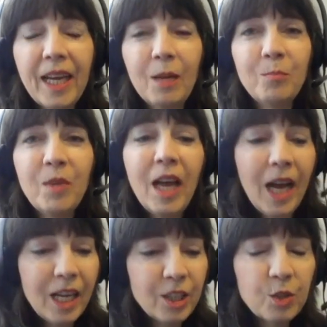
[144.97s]
And
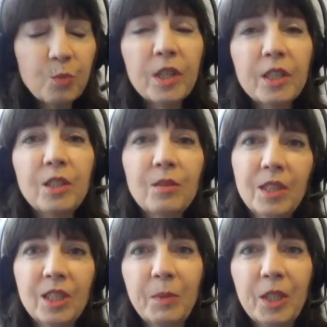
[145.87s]
I just want to do
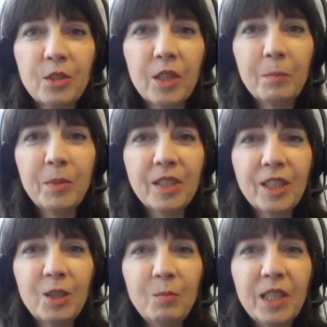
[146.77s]
this special
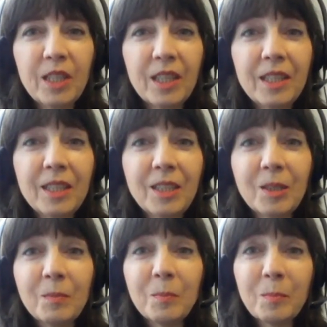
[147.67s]
episode
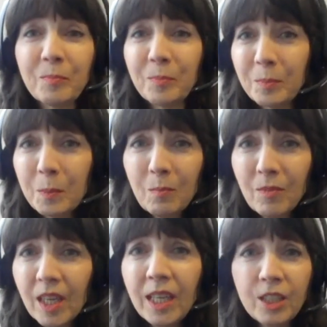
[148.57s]
because
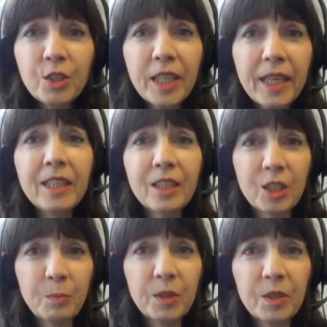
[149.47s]
I just had an
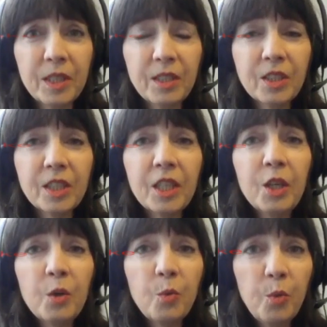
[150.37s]
experience
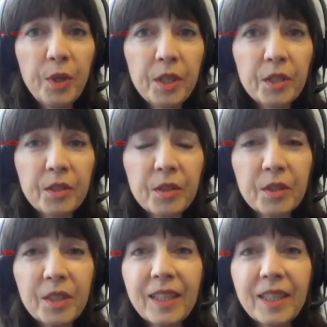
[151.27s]
with